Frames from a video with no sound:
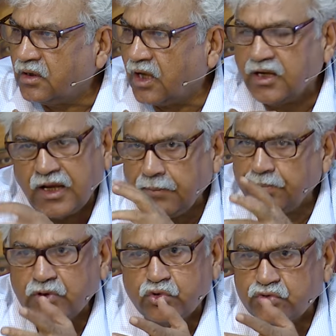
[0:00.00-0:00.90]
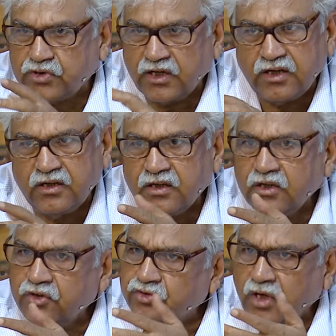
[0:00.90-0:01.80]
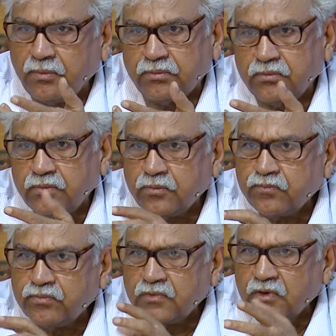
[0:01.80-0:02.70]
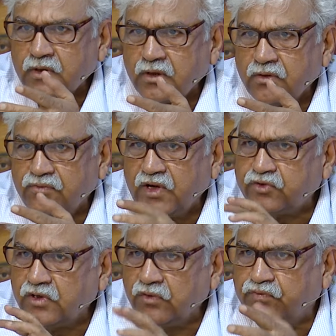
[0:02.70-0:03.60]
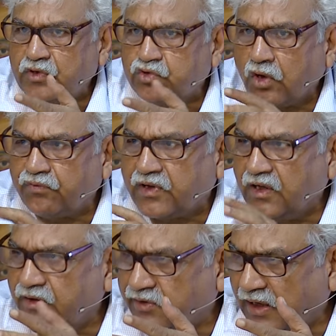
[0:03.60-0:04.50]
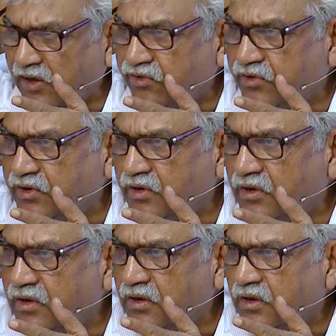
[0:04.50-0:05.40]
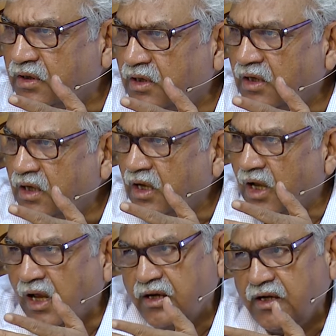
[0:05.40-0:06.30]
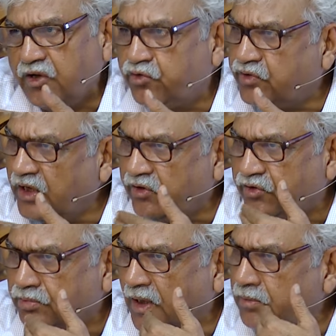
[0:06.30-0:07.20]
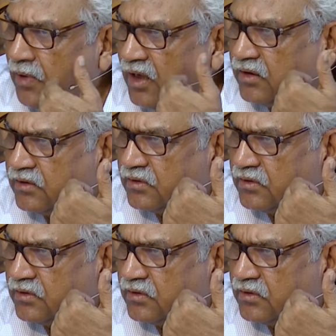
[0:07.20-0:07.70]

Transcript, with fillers: I happened to study some Western philosophical texts and it changed my mind.